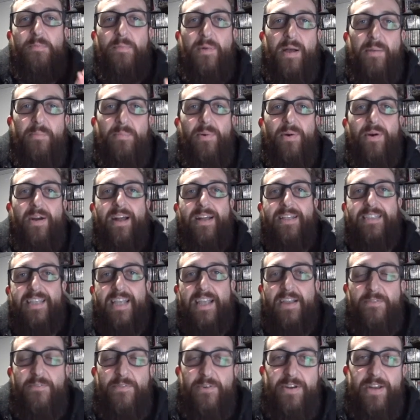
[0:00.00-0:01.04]
my price
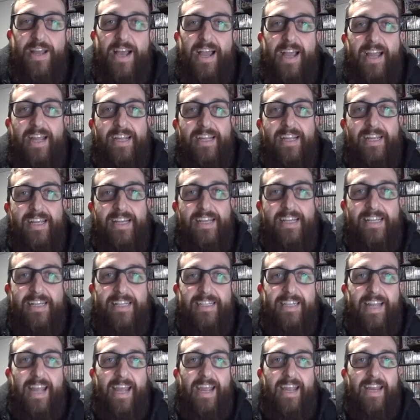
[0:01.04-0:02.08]
every day
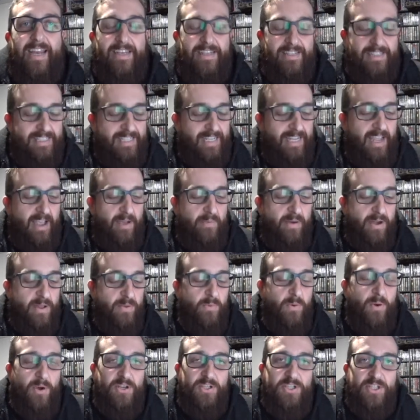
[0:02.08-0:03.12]
and see how many
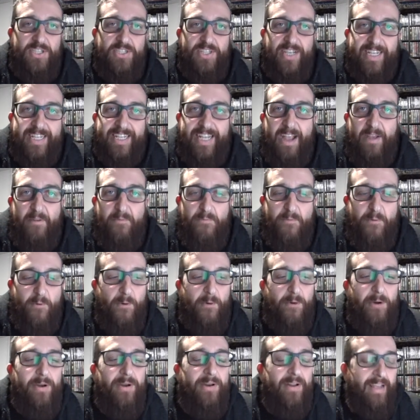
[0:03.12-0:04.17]
watches I get
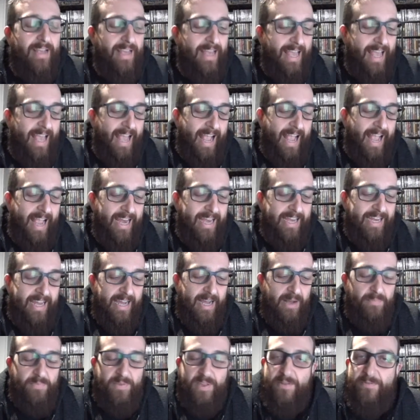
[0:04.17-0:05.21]
for it. And
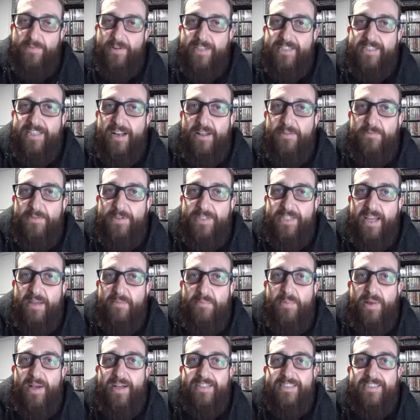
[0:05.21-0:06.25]
if I sell them for
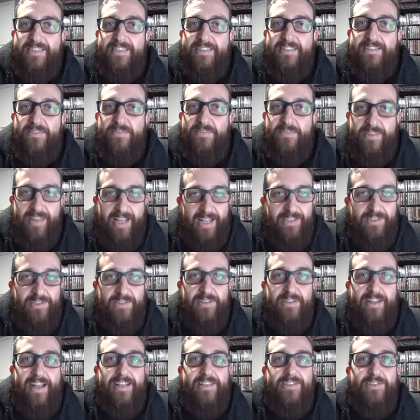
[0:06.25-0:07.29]
$10,
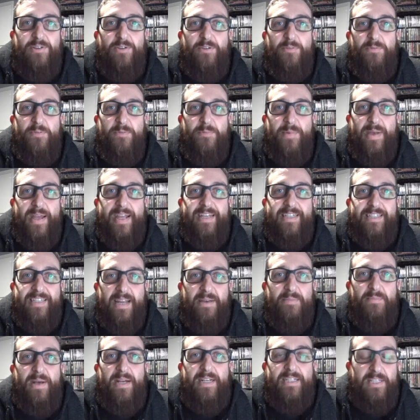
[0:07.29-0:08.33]
That's good for me.
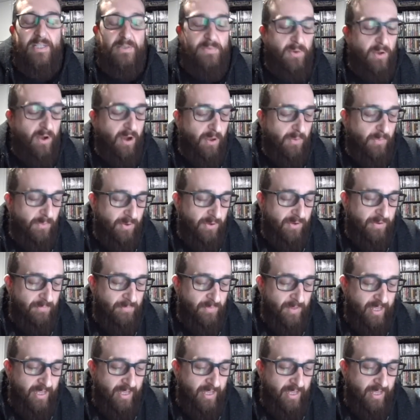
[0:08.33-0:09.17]
$10 is what I want.